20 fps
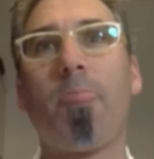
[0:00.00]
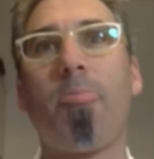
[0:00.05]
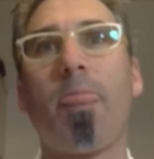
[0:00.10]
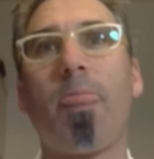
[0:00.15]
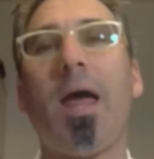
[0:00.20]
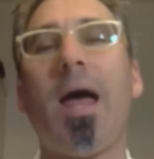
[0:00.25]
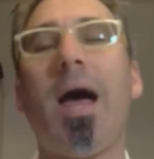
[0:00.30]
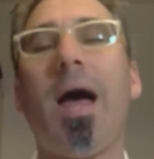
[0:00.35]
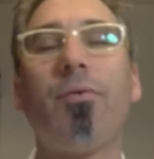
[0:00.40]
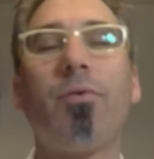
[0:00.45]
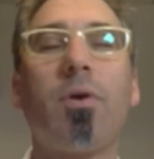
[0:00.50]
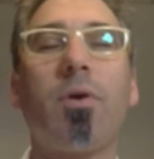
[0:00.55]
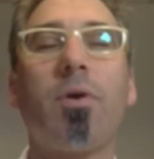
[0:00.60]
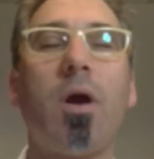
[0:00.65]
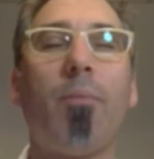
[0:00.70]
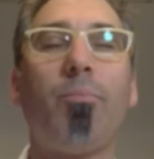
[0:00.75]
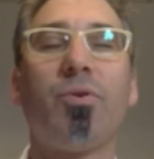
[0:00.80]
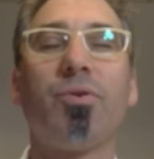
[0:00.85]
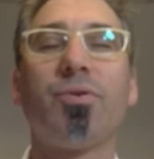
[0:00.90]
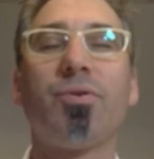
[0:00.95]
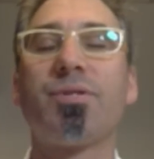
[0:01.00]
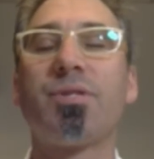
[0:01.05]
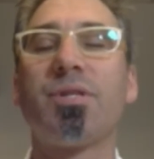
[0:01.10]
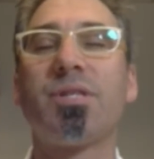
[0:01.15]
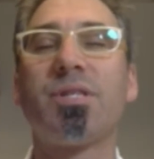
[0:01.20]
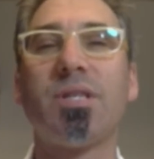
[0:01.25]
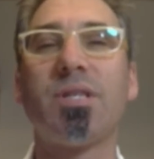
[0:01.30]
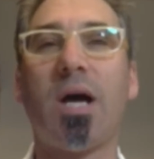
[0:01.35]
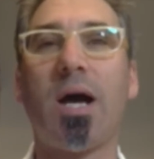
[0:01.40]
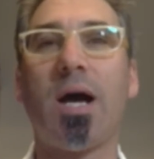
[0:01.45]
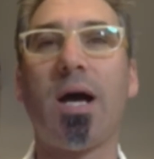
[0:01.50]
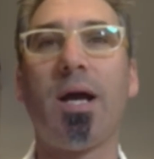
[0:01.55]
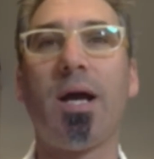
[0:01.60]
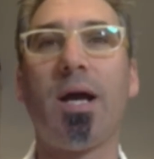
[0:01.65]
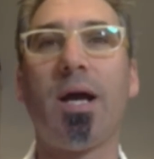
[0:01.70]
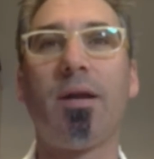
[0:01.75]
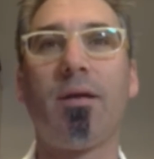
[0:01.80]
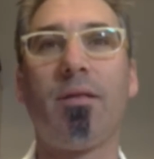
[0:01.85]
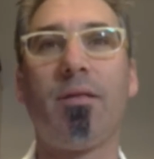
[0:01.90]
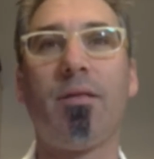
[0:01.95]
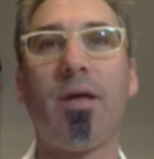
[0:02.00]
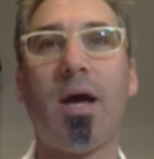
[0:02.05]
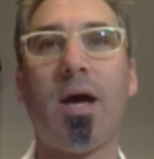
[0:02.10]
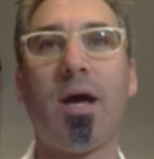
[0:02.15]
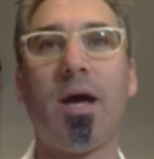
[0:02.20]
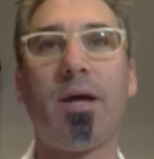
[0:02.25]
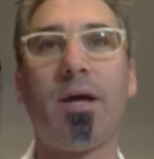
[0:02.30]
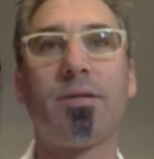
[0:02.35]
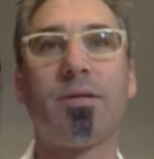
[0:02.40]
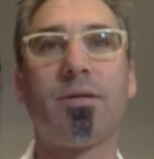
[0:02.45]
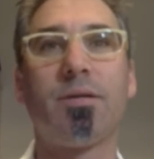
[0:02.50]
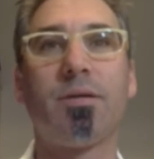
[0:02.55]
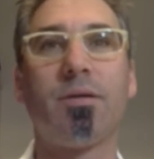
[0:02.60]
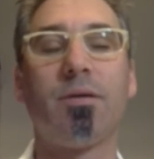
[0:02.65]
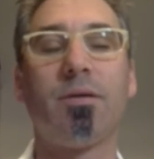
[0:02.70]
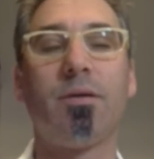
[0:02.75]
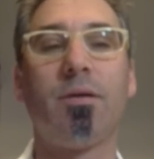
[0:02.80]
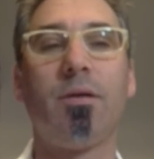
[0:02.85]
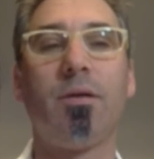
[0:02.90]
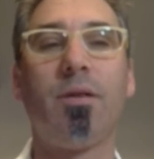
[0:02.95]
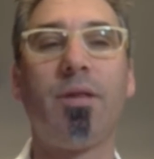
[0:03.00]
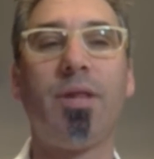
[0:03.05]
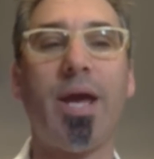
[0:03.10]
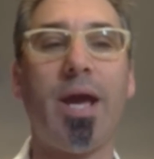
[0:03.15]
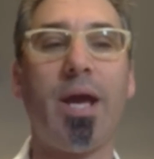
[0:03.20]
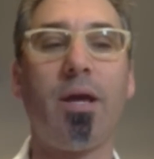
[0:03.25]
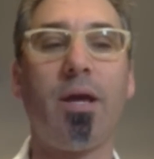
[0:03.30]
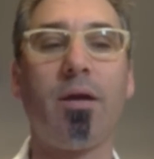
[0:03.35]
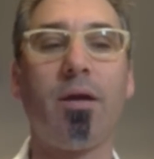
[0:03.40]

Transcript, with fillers: how do couples decide that they